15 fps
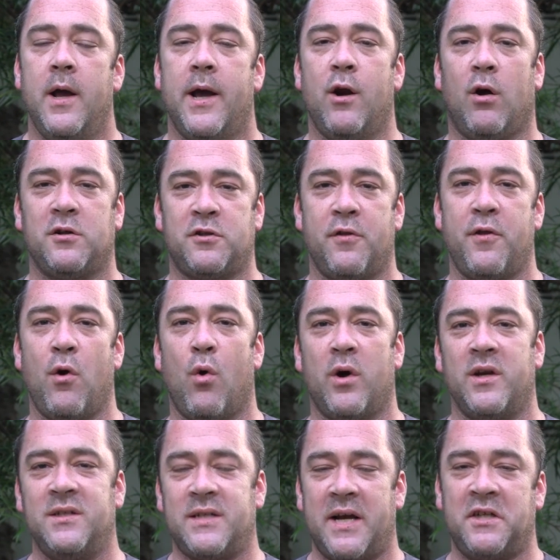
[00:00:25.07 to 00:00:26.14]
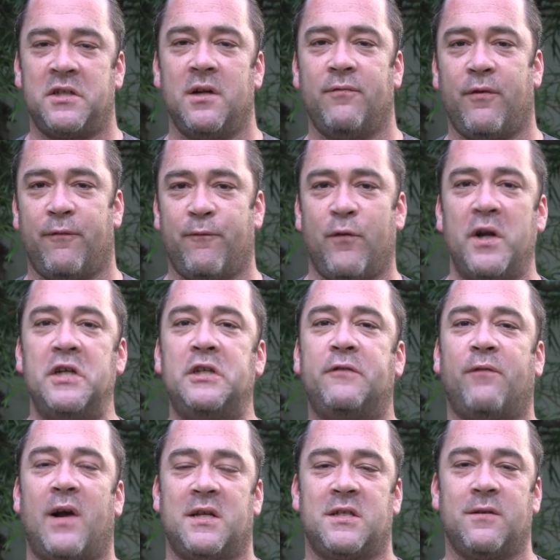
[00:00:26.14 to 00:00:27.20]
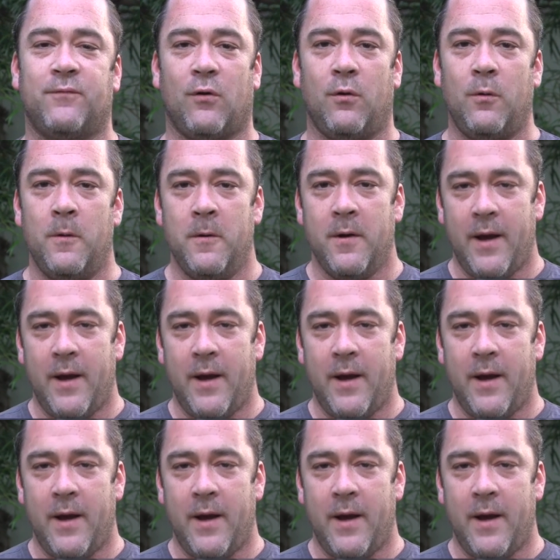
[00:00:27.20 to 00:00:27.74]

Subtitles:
and also the organization of a fringe festival